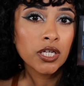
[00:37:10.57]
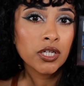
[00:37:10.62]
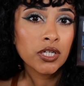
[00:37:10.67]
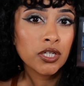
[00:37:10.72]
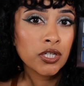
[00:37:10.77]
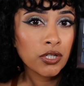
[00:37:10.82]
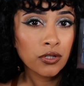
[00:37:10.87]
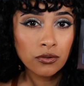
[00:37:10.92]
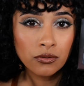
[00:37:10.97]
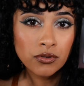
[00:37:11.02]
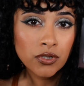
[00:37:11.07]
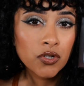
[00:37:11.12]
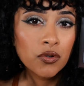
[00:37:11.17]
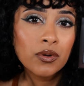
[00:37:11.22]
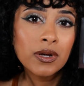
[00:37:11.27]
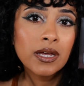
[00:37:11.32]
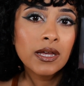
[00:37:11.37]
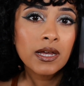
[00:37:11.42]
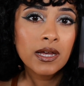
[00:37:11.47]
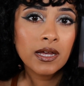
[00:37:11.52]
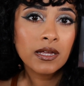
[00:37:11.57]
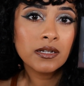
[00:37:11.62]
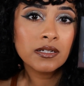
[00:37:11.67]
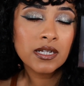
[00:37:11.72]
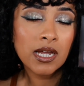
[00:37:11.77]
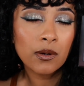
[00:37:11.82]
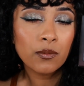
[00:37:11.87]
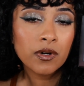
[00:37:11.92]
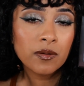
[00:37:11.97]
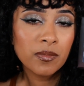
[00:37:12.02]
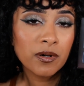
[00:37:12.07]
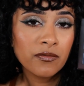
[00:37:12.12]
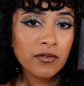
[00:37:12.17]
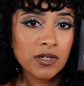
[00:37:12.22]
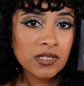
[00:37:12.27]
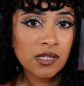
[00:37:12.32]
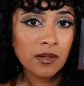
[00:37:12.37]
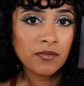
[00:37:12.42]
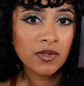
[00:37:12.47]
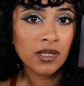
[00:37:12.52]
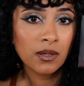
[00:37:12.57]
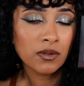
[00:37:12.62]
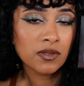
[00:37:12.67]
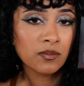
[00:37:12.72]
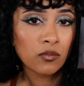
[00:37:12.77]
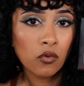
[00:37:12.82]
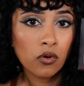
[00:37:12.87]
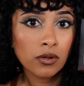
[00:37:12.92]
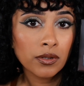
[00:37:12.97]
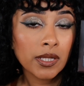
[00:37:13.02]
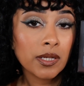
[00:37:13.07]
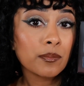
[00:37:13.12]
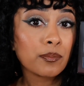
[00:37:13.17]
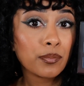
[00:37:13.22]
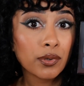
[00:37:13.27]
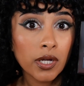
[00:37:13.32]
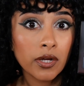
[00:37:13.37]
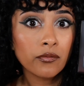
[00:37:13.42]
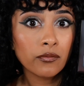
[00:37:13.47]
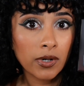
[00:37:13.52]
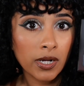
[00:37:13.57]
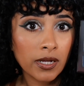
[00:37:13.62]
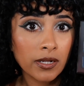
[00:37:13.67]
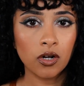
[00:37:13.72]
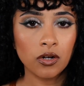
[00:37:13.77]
hue to it, and I would have preferred something that was more blood red.